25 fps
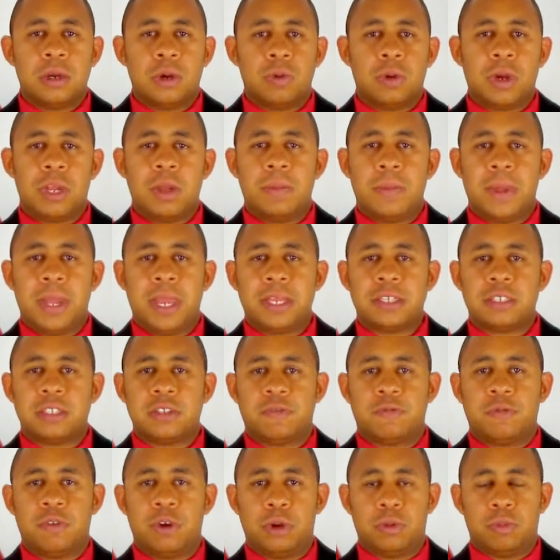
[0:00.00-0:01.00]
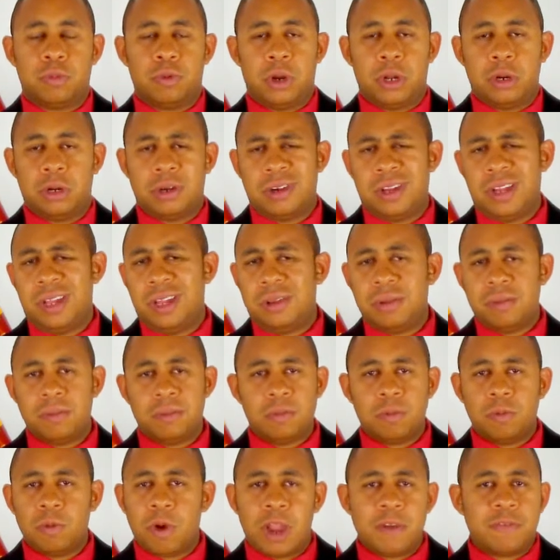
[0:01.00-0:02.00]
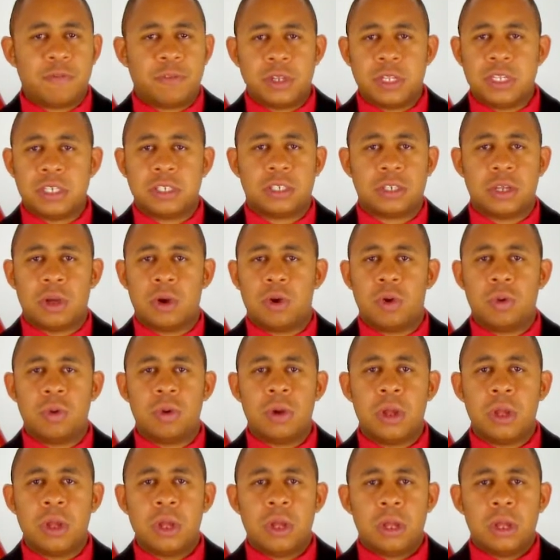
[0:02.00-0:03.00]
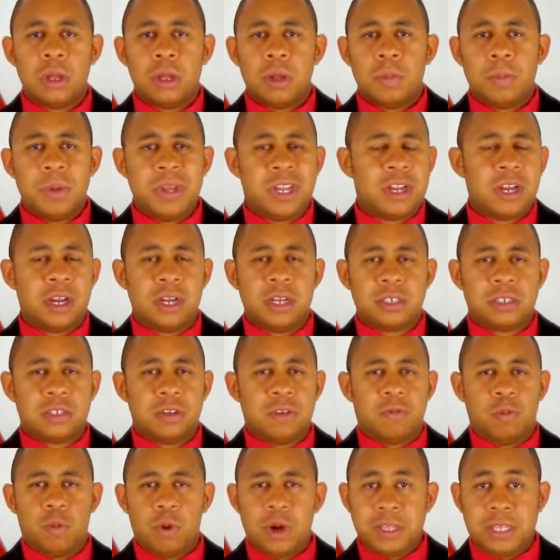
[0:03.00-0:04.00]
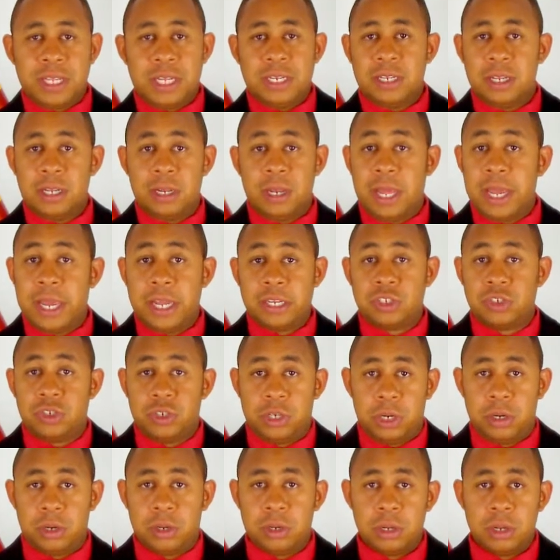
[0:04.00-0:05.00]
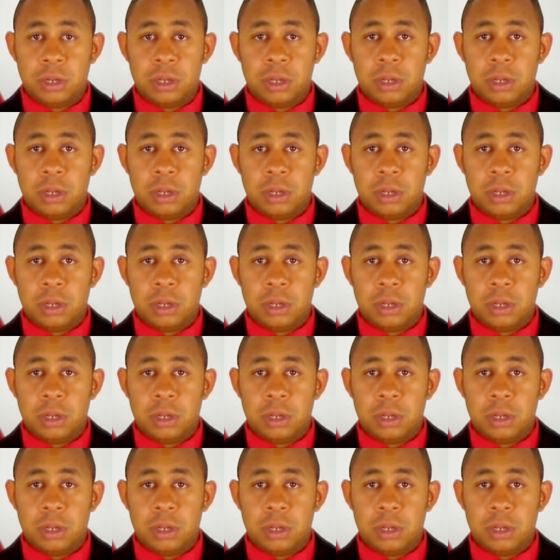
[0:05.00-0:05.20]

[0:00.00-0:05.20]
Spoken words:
Green Bay is the front runner, and rightfully so because of what they did last year.